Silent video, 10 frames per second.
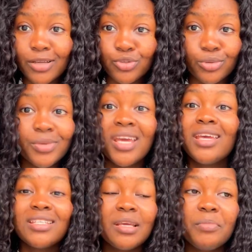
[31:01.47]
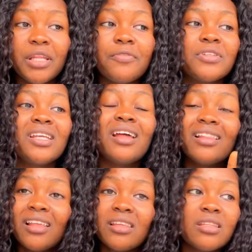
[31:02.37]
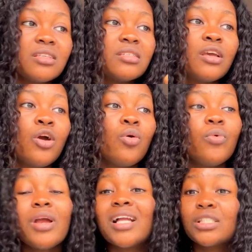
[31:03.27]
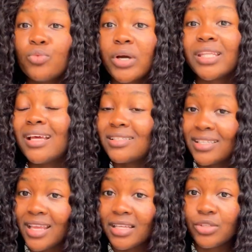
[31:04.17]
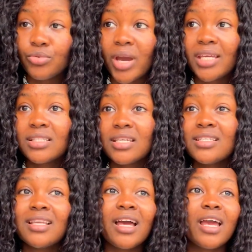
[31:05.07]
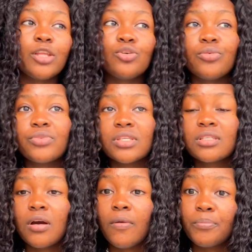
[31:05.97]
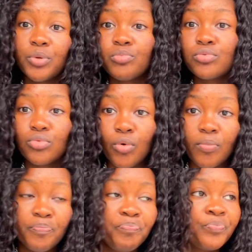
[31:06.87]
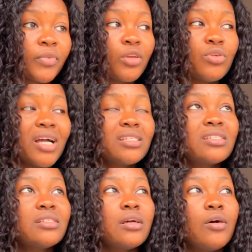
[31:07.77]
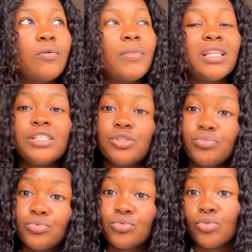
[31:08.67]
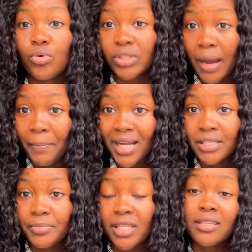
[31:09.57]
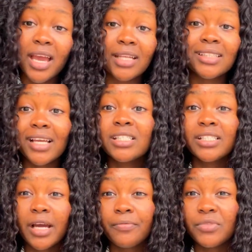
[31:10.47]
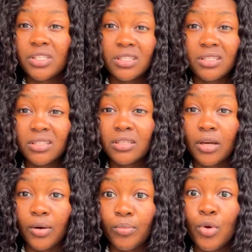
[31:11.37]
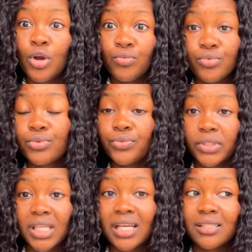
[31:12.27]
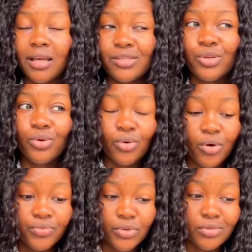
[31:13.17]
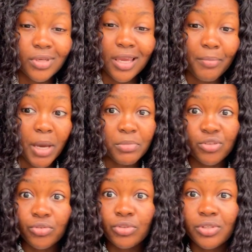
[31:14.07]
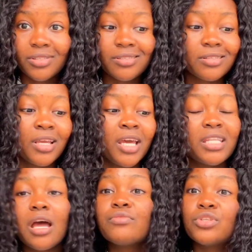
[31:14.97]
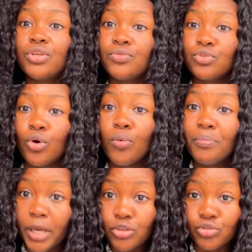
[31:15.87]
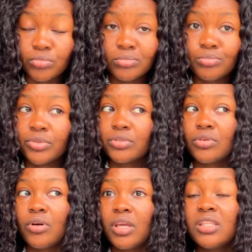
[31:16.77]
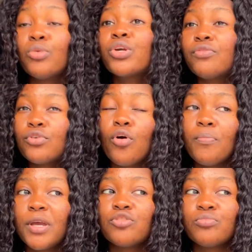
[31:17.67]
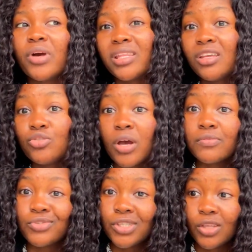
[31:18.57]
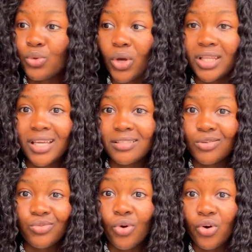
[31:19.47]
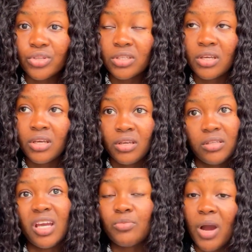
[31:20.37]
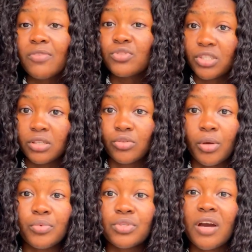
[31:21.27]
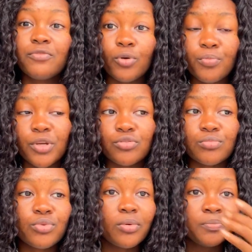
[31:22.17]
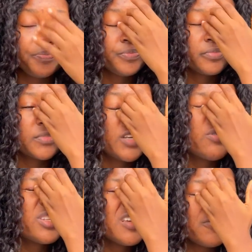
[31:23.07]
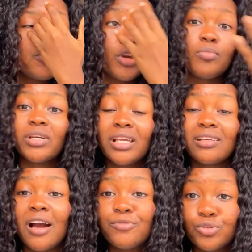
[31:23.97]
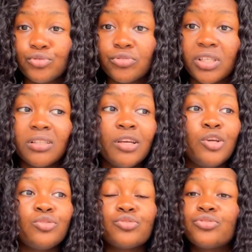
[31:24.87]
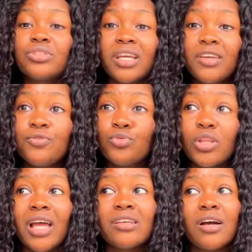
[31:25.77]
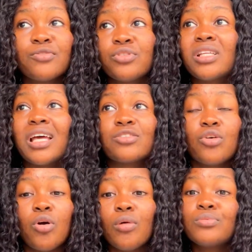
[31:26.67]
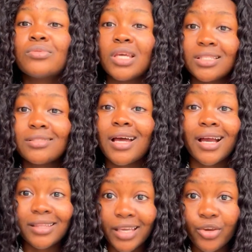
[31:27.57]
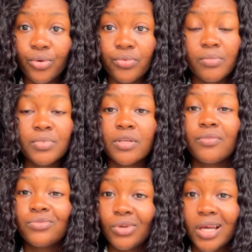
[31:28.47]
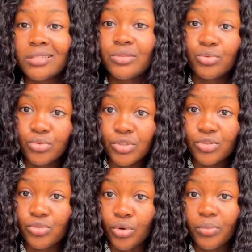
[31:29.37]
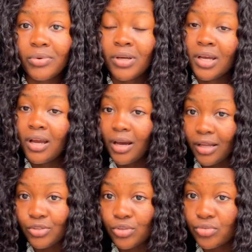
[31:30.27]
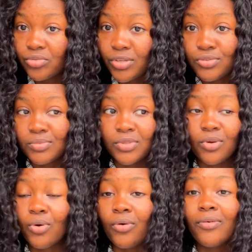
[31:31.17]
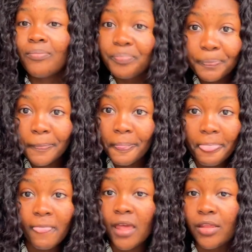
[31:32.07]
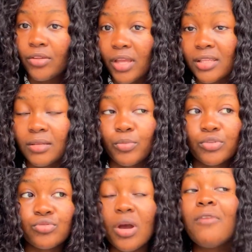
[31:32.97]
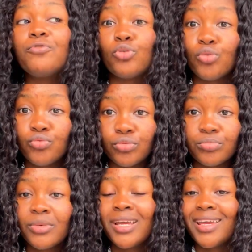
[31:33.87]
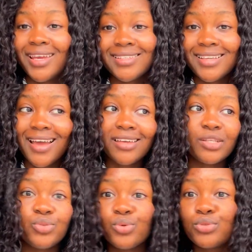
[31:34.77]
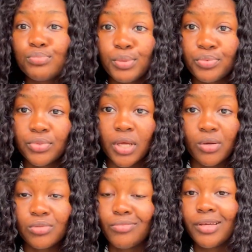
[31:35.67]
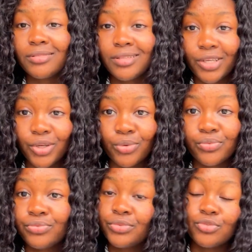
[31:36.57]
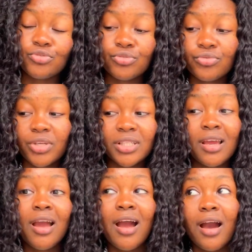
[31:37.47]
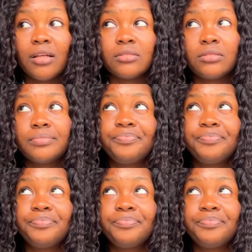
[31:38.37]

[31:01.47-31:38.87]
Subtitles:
job, same benefit. Then another thing is, when you're actually working as a nanny, right, inside any of these people's home, you're actually eligible to your own apartment. Yeah, they actually have distinct rules for that. I said on gov.uk, I might be screenshotting. They have to give you your own bedroom, but they will give you your own bedroom, but I think you have to share toilets, of course. Yeah, you might have to share toilet, but you have your own bedroom. So even if you're a mother, you have children, your children, if you know that you have children that is up to 18 that can take care of themselves, you can still do this job, and your children should be there or any other time, but you have your own room inside those people's house while you take care of the children and